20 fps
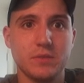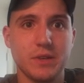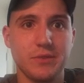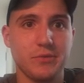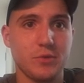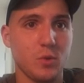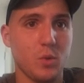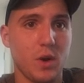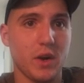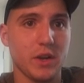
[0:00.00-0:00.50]

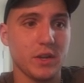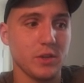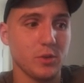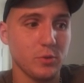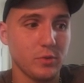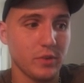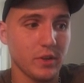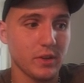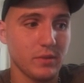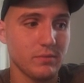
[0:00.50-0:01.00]
if you wanna
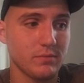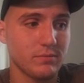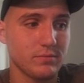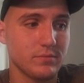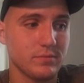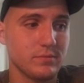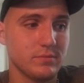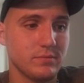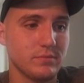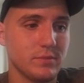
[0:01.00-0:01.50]
use it,
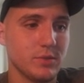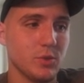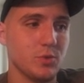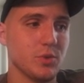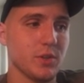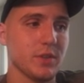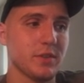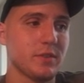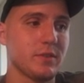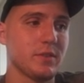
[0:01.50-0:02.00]
you
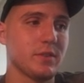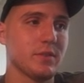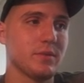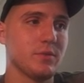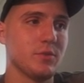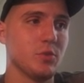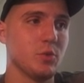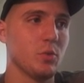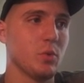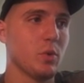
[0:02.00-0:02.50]
just
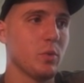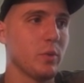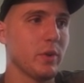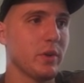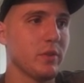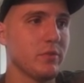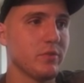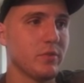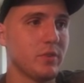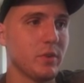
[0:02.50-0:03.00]
do what
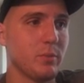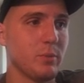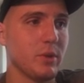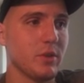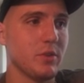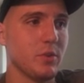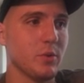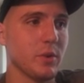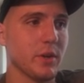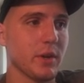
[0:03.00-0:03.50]
we've
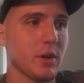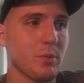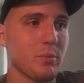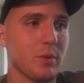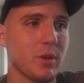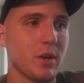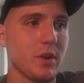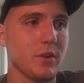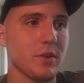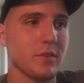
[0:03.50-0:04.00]
been doing
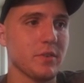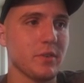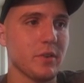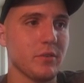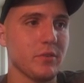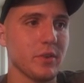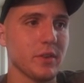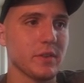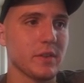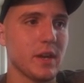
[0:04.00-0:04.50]
up here and
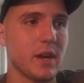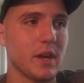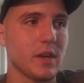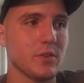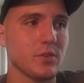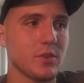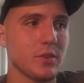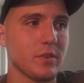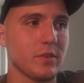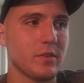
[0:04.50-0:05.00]
stuff like
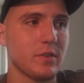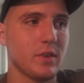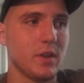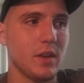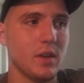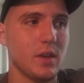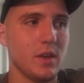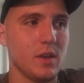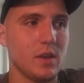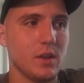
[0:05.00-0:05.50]
that. Just,
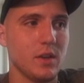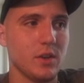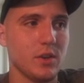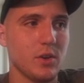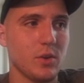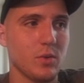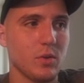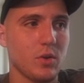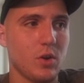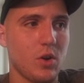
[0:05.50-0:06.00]
you
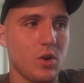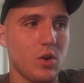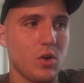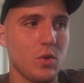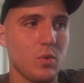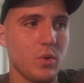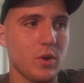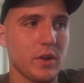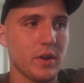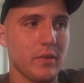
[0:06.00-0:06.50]
know,
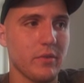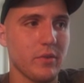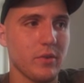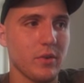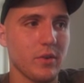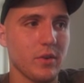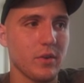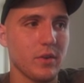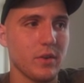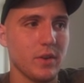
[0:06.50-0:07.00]
call
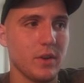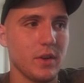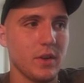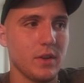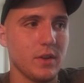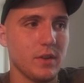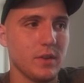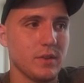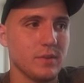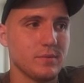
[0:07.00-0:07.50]
whatever
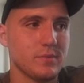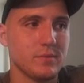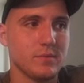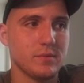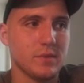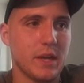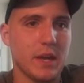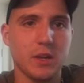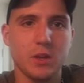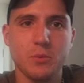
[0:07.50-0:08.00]

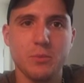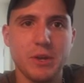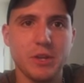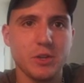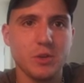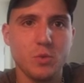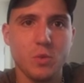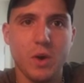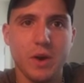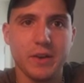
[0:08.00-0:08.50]

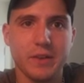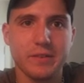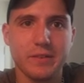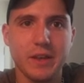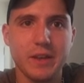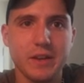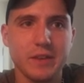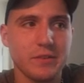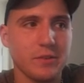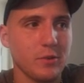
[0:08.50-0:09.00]
element you want to
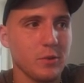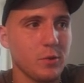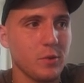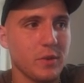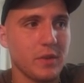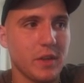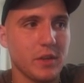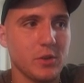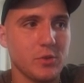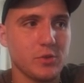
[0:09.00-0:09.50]
set it
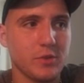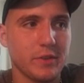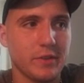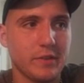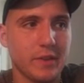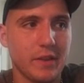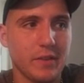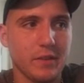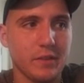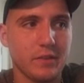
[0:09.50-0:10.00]
to, and then you
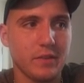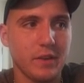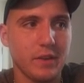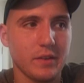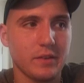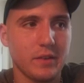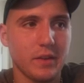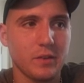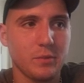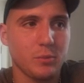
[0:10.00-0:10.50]
just set the C
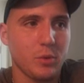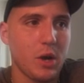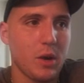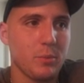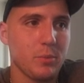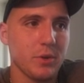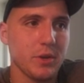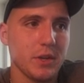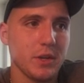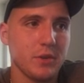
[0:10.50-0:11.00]
S S
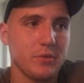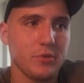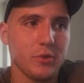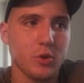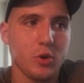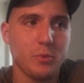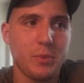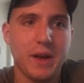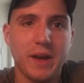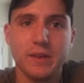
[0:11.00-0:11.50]
property
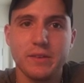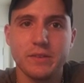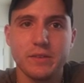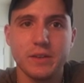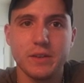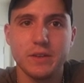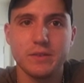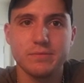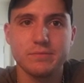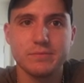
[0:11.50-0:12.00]
for
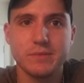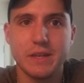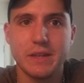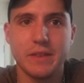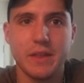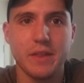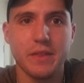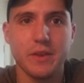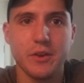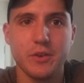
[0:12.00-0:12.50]
opacity,
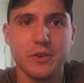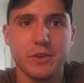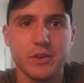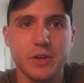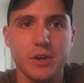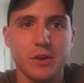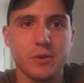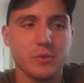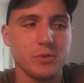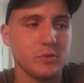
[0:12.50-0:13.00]
and then there you
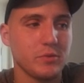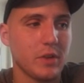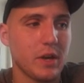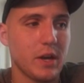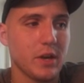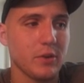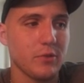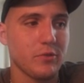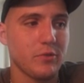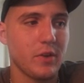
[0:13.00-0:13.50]
go, you've
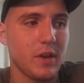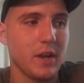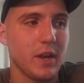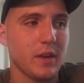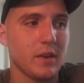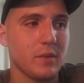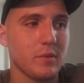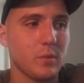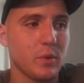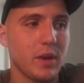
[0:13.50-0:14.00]
got your
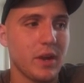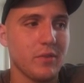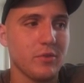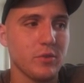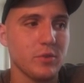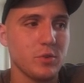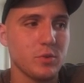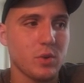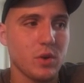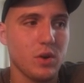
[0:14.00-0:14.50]
fade, and
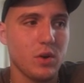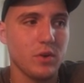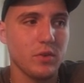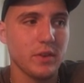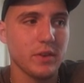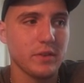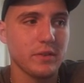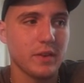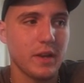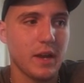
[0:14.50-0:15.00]
whenever you call
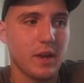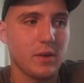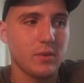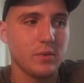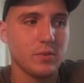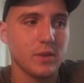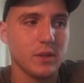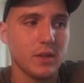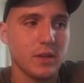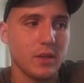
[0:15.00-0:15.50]
this now,